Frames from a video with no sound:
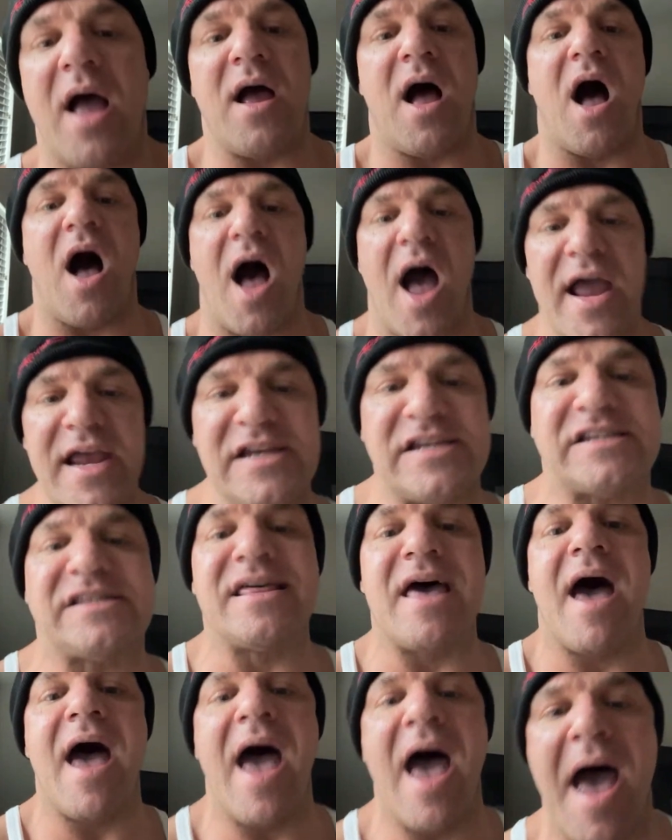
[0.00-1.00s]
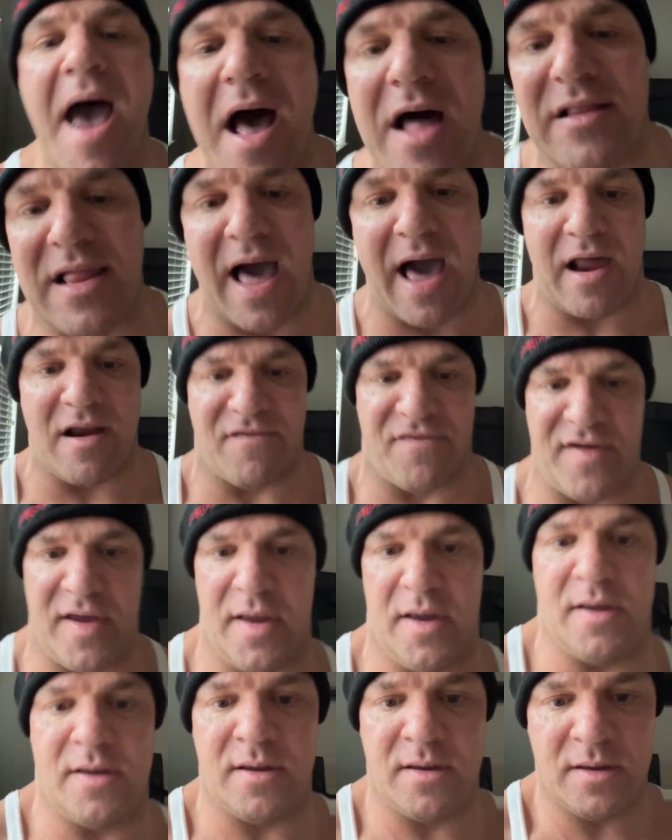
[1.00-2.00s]
ice the hell out of
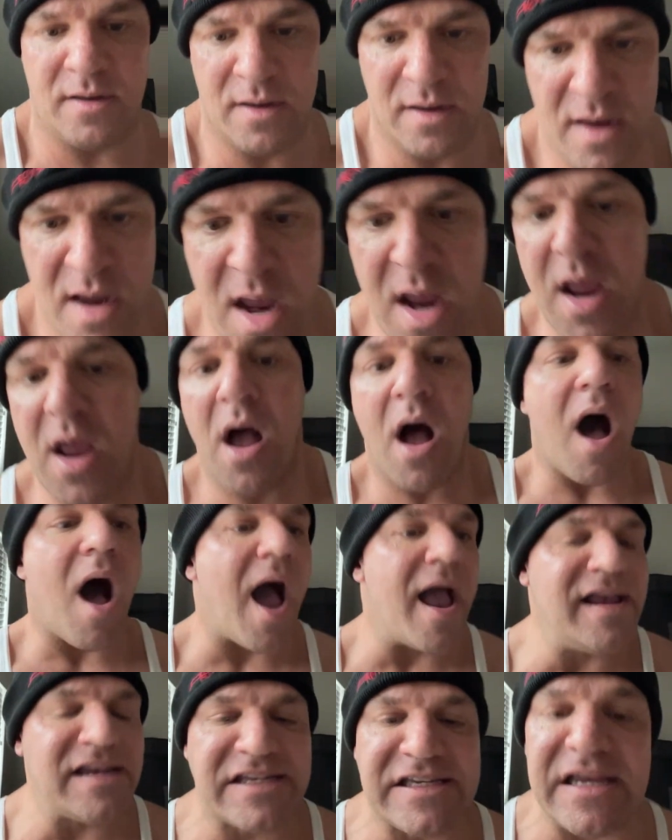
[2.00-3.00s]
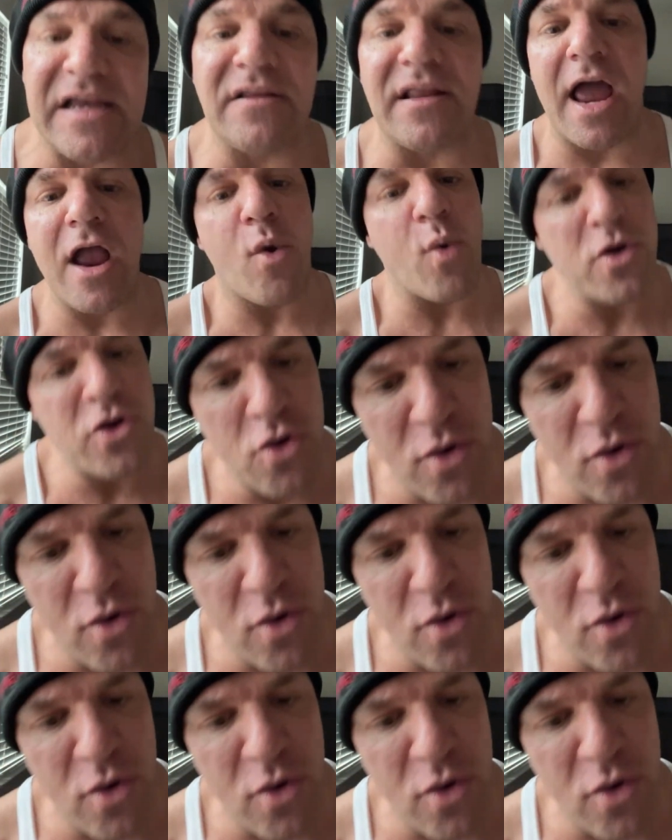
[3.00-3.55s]
it. Ice it like when you